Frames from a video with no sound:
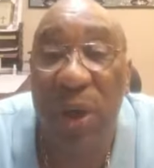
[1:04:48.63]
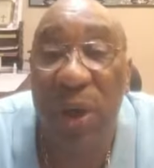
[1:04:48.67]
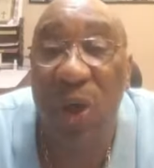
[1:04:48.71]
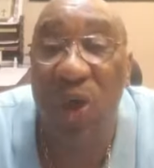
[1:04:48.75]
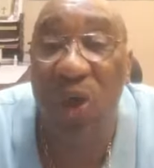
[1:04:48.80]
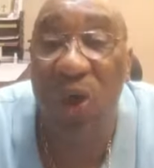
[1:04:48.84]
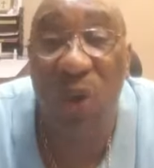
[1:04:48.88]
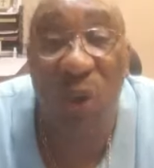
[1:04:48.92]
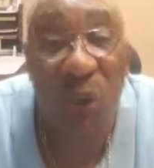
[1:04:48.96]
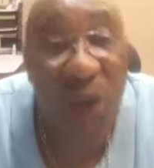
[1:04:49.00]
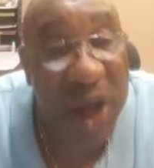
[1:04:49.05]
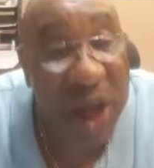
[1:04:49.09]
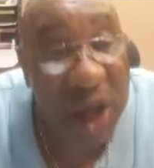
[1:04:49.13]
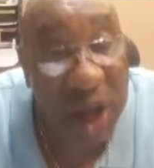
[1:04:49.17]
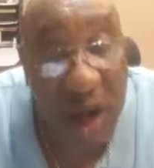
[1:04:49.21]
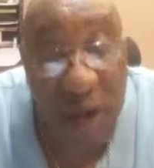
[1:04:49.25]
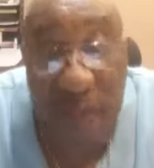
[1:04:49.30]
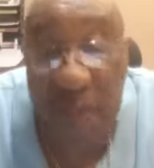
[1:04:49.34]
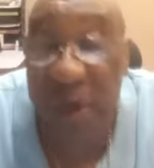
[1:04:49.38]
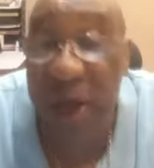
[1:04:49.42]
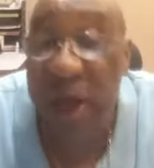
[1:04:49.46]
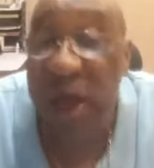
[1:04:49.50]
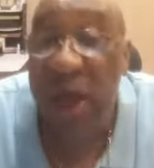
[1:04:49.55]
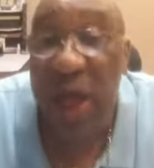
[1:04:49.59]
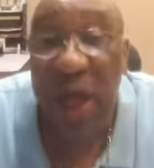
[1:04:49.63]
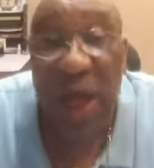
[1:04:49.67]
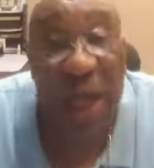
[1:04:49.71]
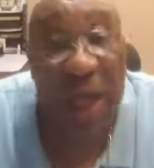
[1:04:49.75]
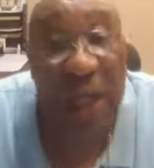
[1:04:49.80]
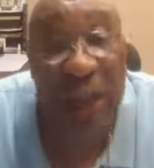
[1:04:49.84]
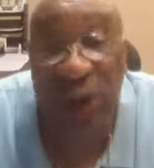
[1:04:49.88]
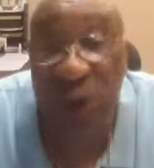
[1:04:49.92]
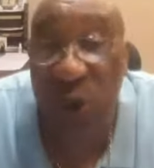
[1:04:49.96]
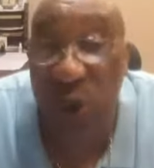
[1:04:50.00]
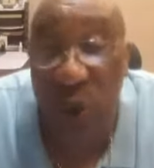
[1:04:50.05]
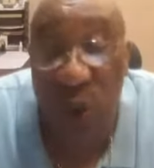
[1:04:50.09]
Your help
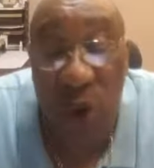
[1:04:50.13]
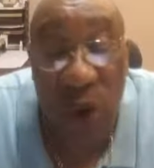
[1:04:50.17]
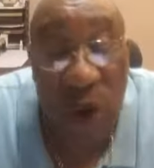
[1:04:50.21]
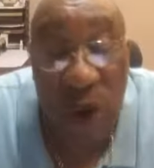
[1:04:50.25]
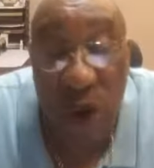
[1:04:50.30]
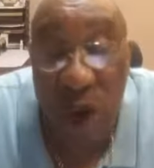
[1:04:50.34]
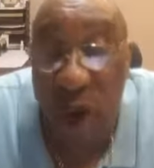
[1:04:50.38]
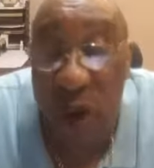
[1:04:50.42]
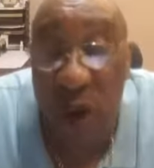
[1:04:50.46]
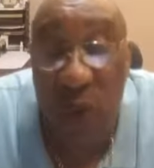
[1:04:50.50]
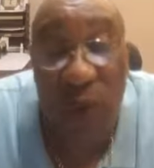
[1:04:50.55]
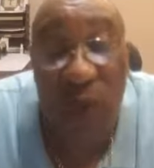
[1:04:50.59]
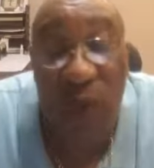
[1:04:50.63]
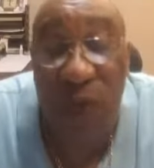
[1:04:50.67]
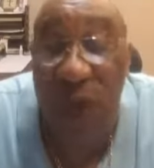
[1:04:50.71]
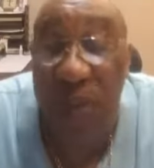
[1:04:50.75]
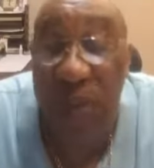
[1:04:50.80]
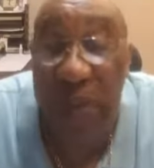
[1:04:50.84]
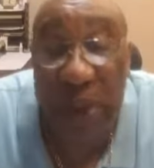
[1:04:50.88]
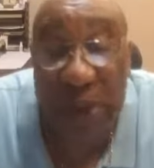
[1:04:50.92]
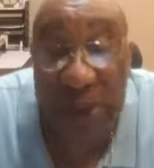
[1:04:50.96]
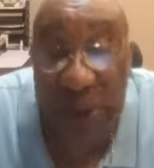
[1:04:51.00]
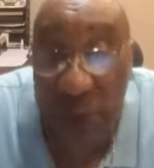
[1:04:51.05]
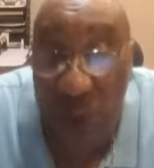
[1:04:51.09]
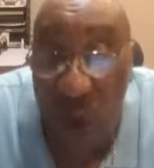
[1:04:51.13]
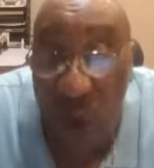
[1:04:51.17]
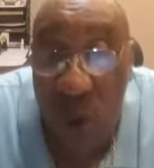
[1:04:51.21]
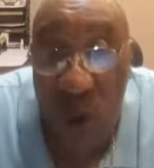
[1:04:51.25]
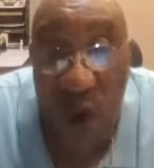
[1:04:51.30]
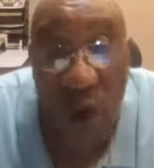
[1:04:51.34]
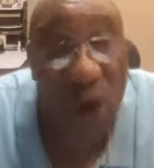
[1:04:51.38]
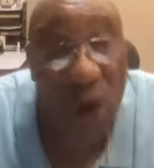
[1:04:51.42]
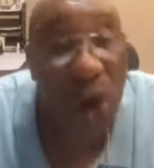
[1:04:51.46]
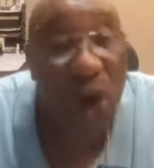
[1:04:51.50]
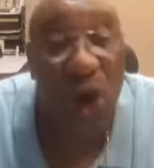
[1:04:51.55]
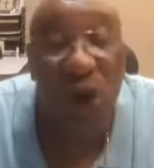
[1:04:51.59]
is going to come from the
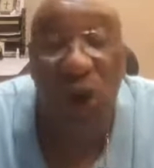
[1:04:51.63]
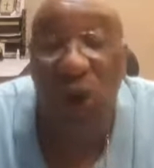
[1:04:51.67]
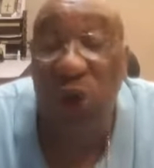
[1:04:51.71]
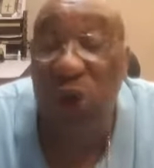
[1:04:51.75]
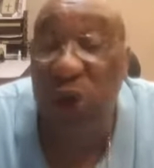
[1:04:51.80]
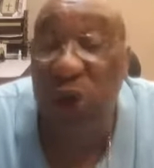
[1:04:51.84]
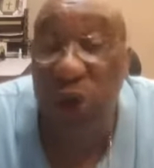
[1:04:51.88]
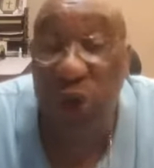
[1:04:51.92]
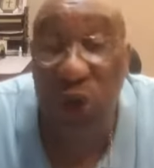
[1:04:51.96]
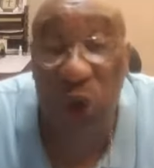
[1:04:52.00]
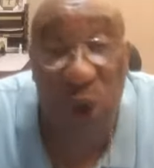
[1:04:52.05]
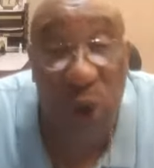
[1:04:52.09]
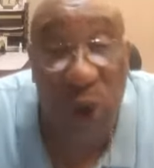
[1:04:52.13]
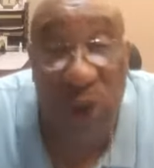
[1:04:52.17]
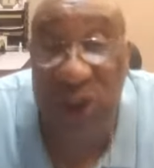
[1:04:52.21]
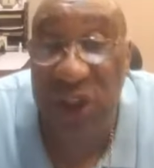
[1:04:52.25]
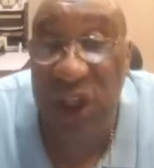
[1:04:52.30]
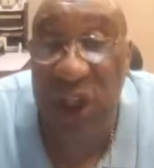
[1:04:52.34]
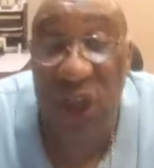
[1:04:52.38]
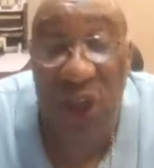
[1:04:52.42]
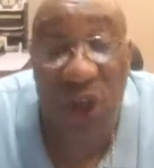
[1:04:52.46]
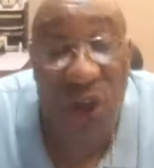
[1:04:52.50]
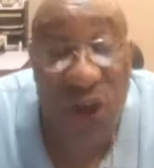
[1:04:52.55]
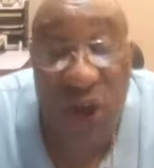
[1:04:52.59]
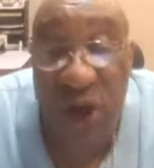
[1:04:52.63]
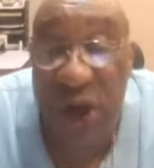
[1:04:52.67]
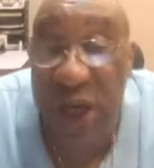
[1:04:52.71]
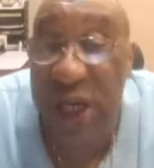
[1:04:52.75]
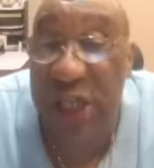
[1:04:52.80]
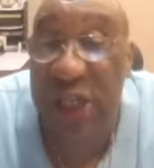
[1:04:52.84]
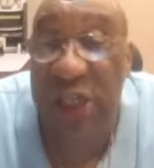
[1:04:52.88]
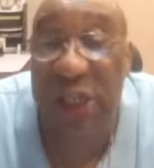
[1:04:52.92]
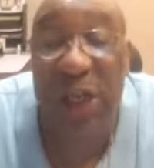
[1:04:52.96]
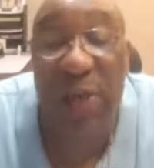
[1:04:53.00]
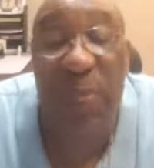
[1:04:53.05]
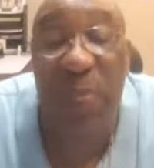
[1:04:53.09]
Lord. Surely
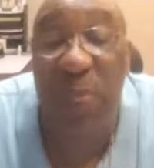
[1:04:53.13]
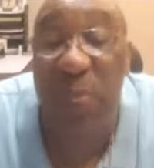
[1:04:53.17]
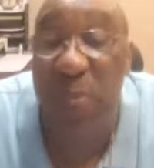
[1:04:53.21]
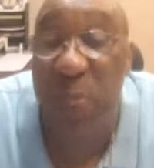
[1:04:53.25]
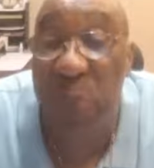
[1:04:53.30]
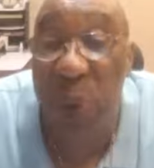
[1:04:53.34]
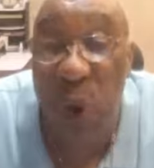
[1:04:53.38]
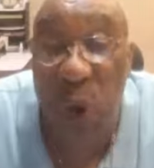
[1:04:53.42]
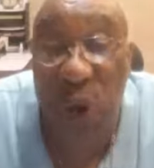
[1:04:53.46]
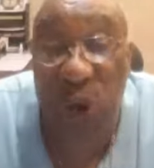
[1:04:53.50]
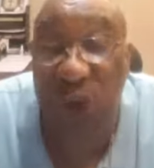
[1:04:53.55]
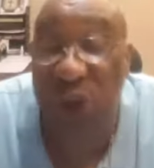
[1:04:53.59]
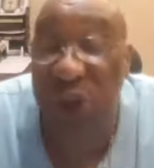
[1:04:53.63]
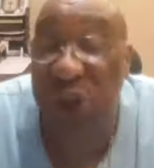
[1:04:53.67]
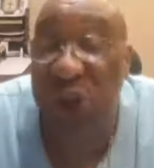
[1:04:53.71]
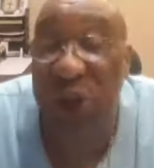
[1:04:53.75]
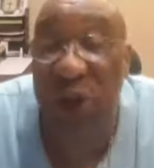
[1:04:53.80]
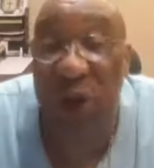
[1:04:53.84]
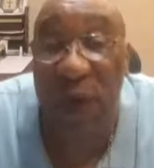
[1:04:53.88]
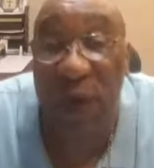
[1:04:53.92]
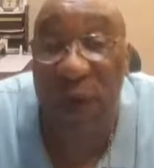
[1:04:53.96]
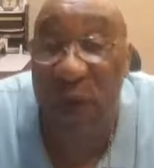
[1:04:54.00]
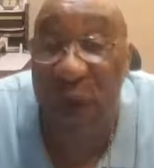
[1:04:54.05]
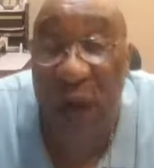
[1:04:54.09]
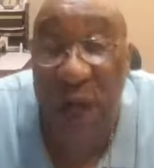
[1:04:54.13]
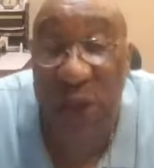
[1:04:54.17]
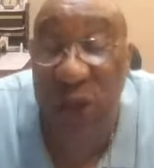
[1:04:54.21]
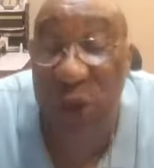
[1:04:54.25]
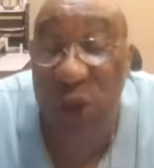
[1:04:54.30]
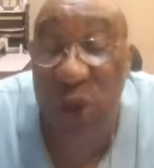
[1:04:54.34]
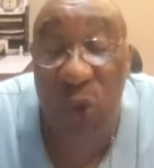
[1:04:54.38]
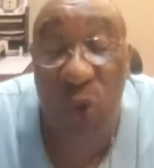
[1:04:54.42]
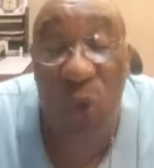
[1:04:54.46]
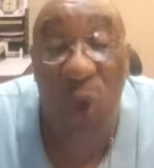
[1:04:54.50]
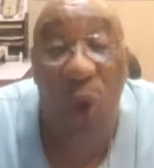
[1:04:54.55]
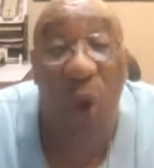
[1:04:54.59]
goodness and mercy shall follow
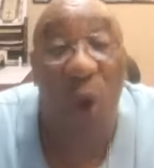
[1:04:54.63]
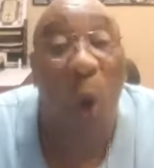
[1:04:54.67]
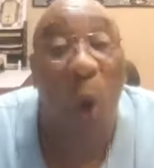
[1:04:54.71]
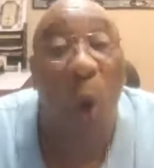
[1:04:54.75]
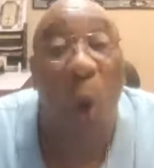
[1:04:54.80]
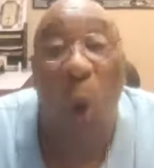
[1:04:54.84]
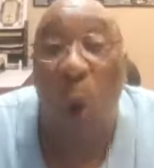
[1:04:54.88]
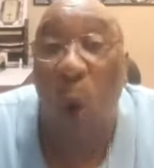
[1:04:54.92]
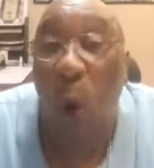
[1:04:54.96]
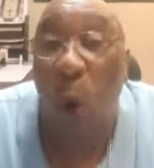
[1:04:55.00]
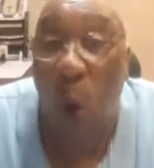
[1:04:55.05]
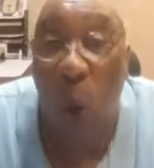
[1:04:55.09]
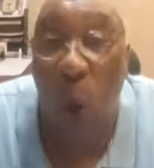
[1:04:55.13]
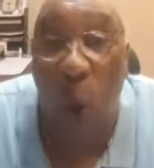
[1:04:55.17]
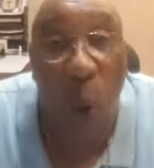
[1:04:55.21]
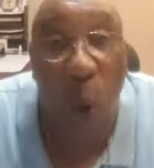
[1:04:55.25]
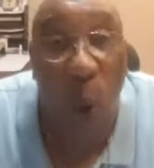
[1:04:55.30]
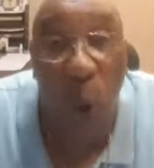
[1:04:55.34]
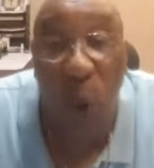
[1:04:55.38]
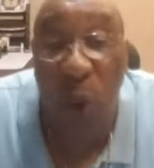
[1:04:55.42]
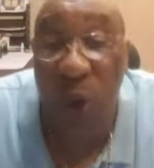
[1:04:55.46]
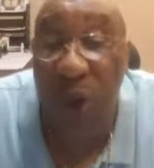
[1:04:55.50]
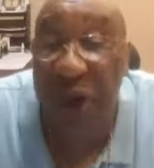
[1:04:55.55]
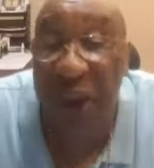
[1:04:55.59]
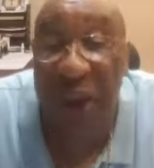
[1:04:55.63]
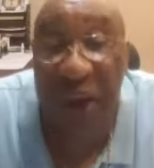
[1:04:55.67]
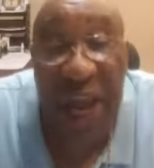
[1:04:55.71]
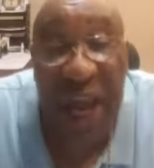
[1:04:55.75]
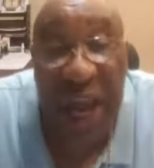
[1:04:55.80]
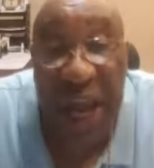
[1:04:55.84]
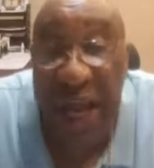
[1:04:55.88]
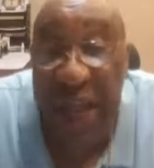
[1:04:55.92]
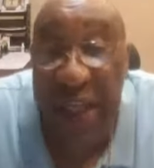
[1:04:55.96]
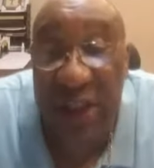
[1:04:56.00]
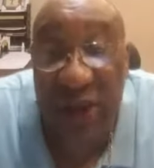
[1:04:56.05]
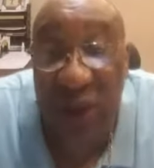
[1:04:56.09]
you all the
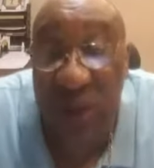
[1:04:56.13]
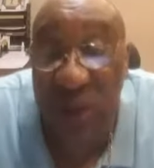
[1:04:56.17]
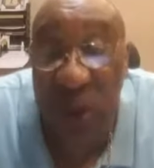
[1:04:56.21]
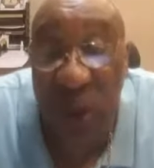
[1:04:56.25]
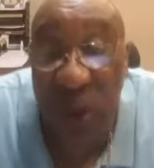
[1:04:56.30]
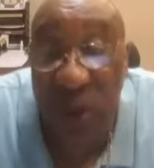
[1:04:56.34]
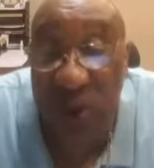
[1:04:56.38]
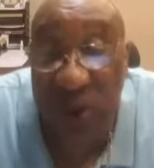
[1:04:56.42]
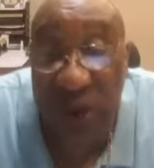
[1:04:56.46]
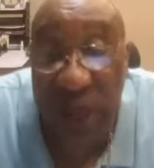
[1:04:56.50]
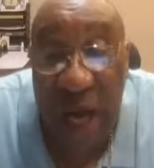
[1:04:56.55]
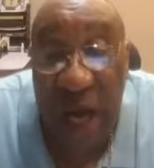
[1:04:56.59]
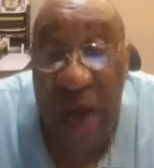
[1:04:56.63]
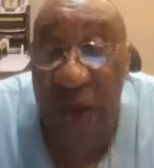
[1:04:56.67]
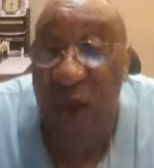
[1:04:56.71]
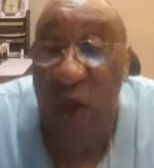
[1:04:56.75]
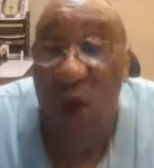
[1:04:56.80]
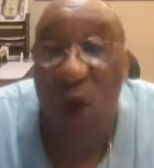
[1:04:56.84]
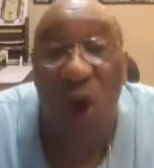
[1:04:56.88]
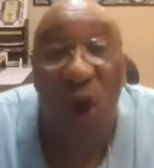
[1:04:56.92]
days of your life.